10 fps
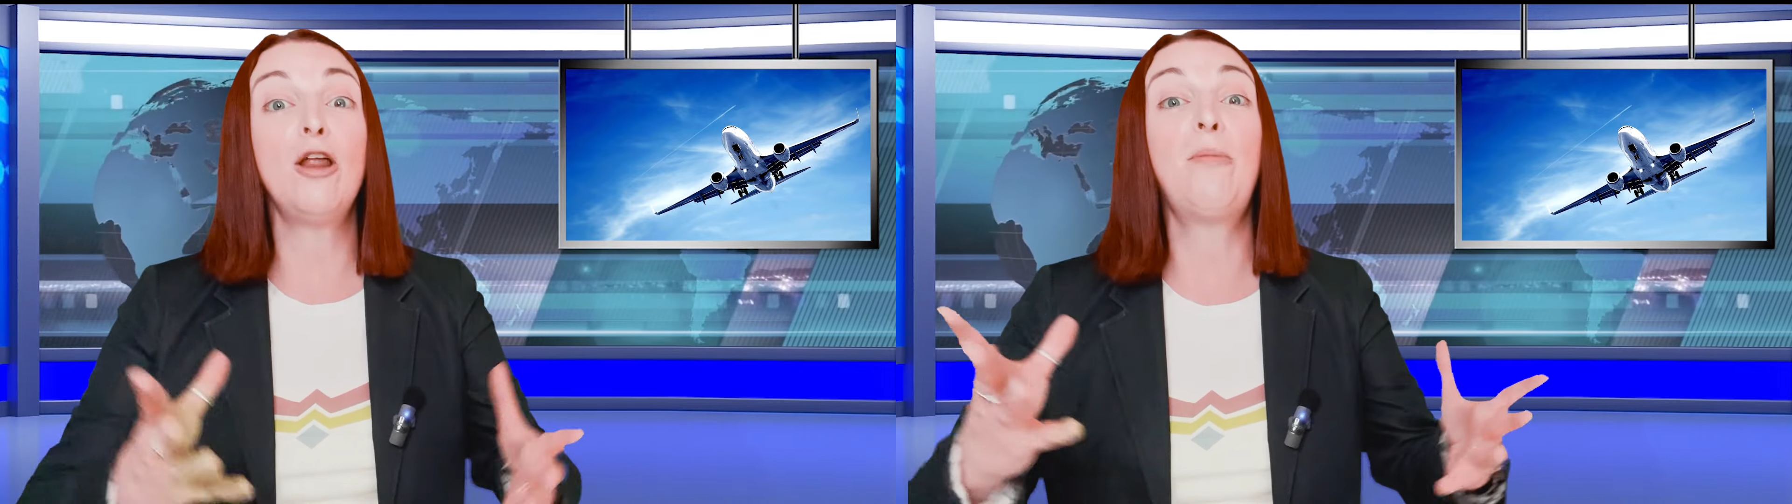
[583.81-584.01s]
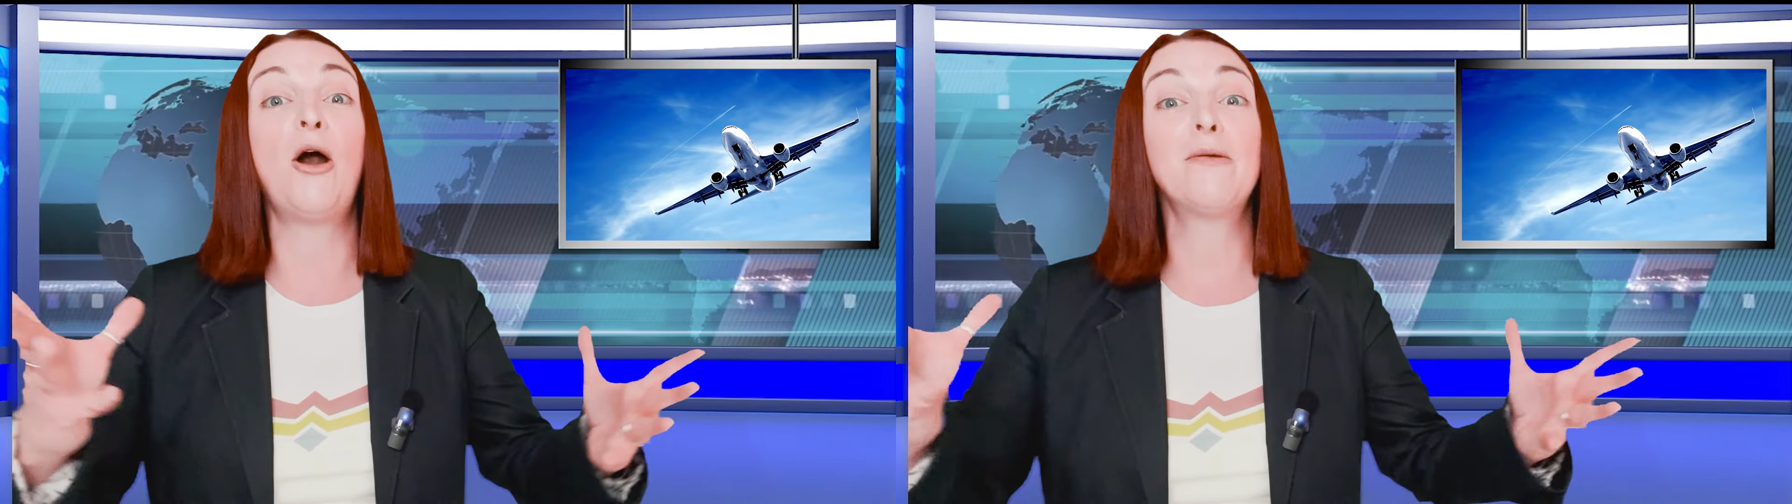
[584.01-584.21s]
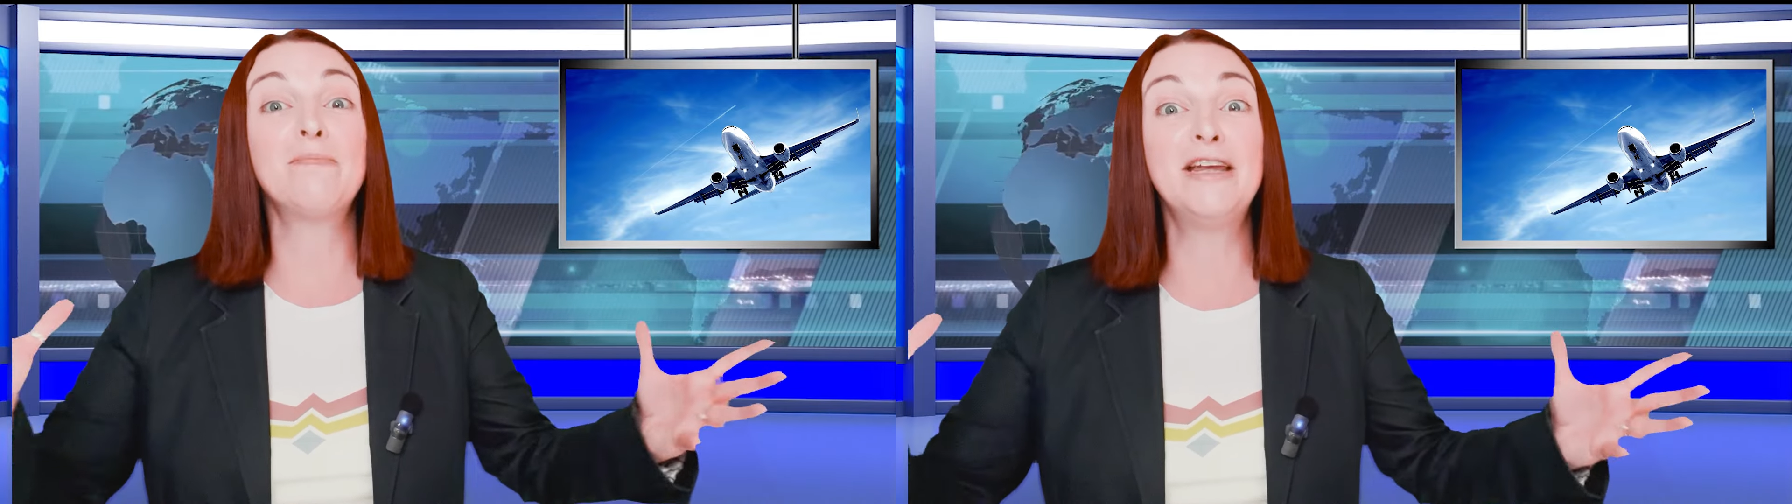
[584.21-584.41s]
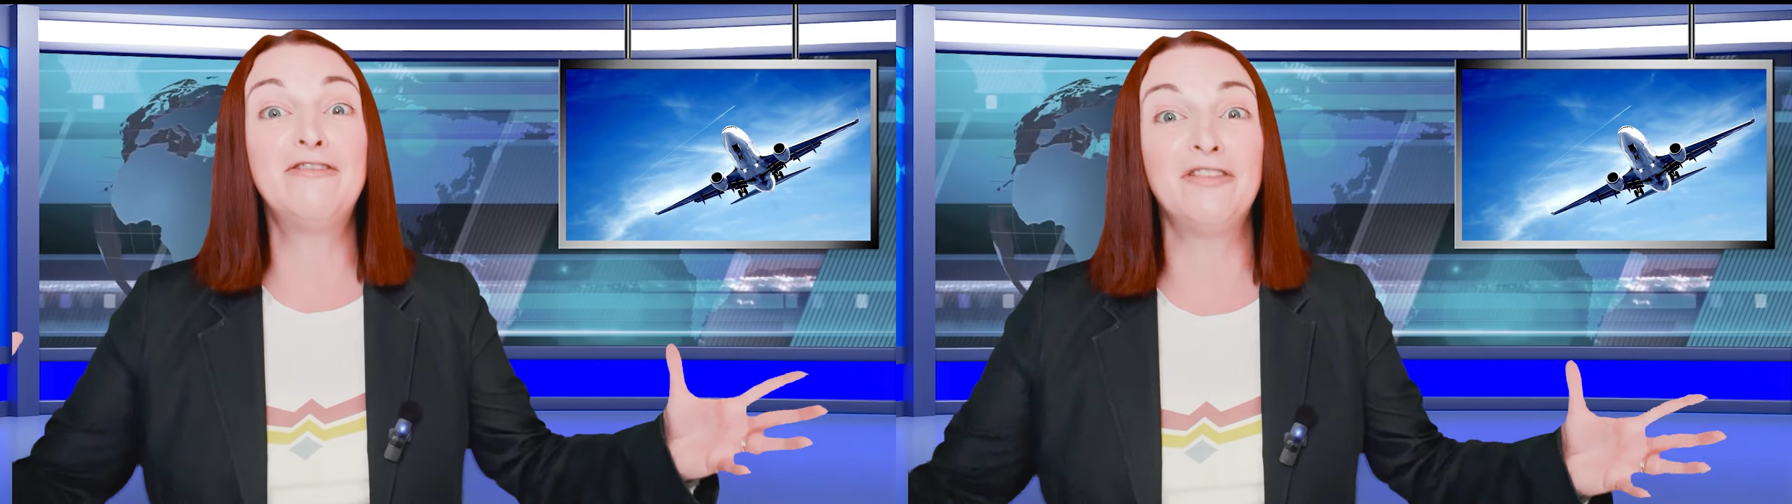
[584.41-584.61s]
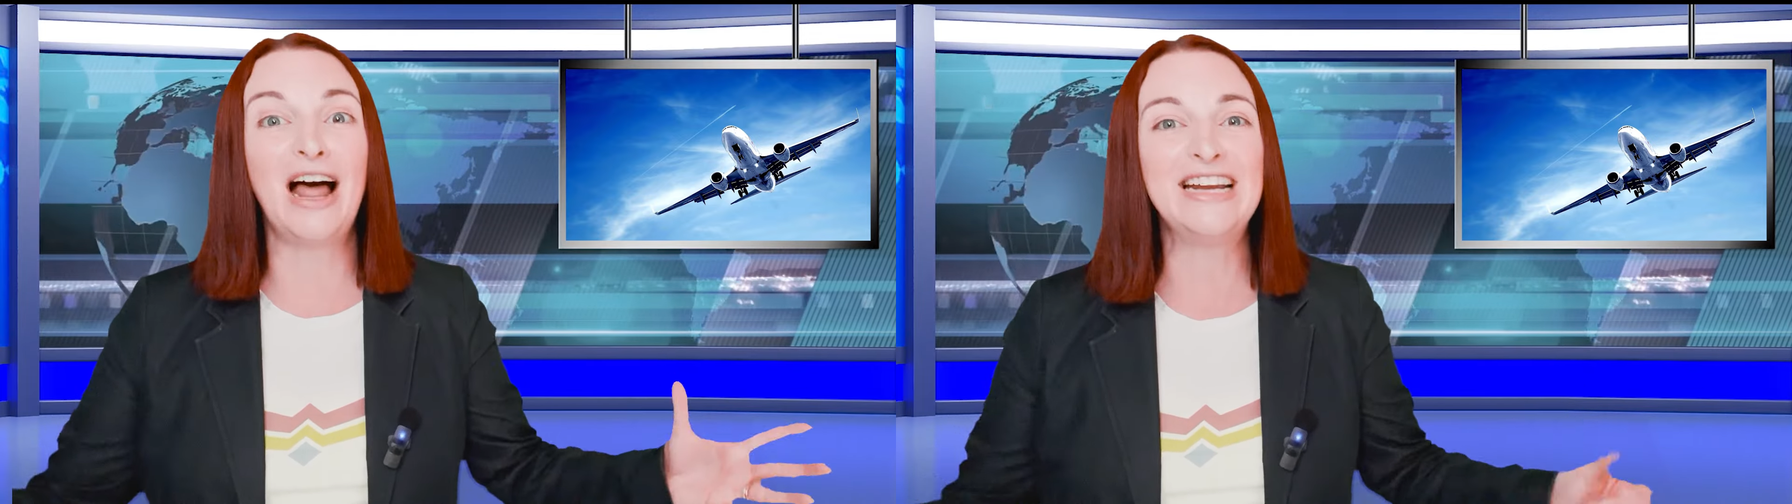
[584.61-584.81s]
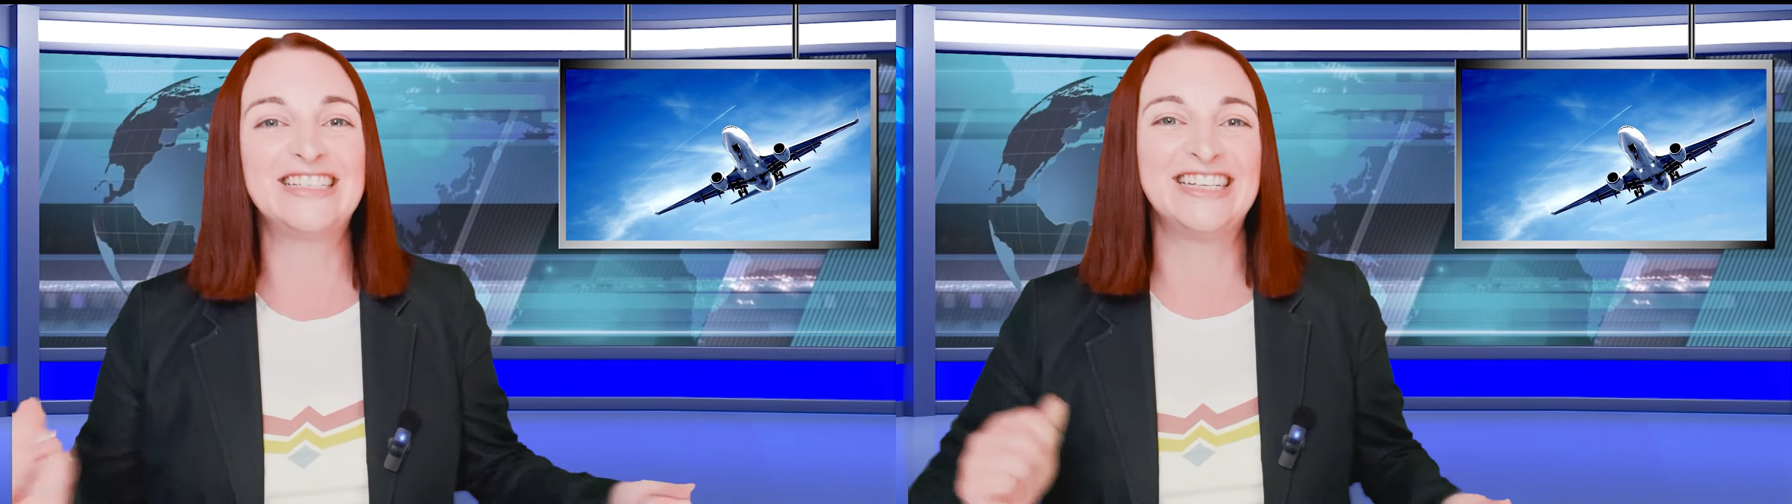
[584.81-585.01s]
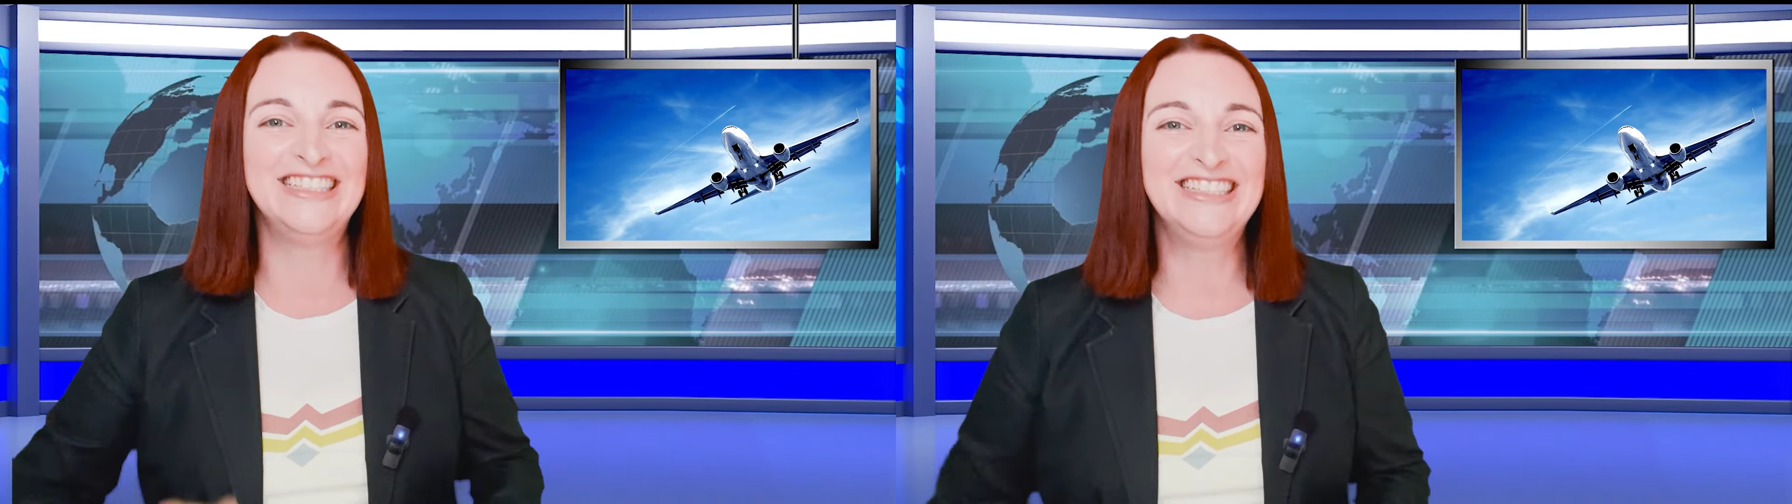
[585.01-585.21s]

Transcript: apart mid flight.